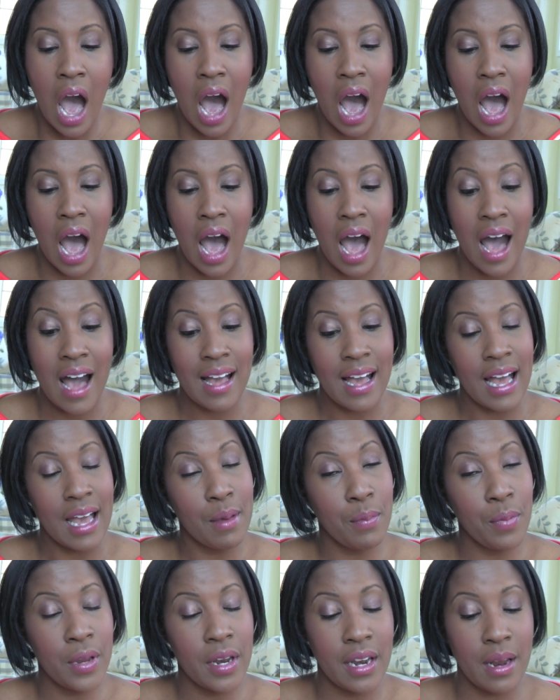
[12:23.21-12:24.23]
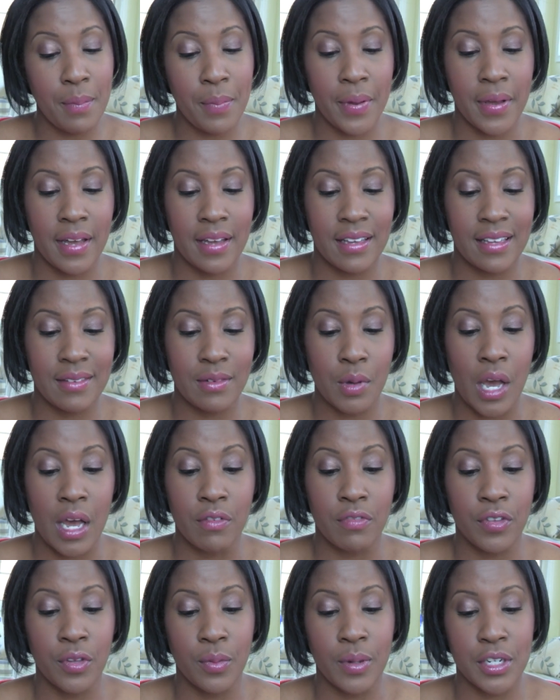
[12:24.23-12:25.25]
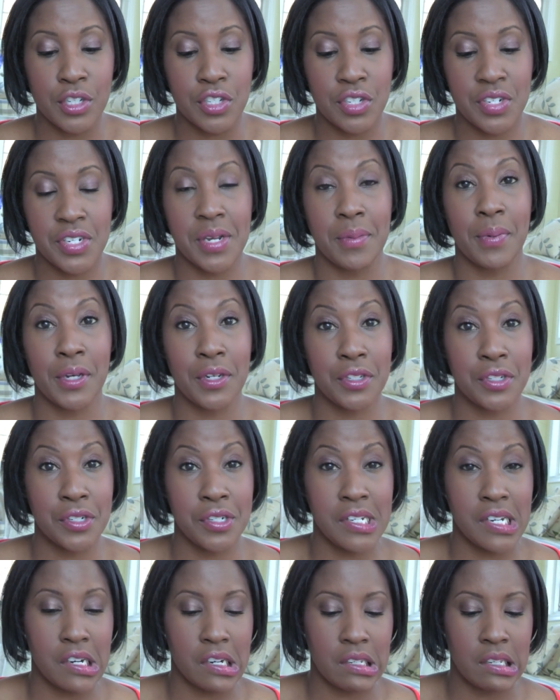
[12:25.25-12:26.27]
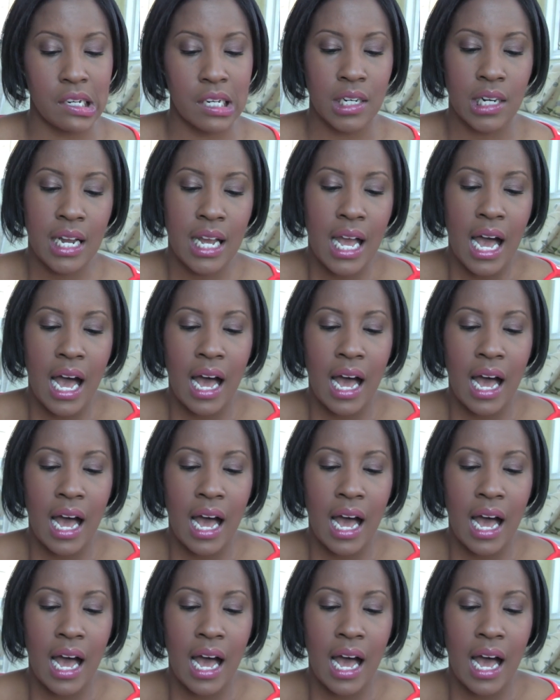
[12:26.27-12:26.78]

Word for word: Uh, I put up a, a few interesting pictures here and there.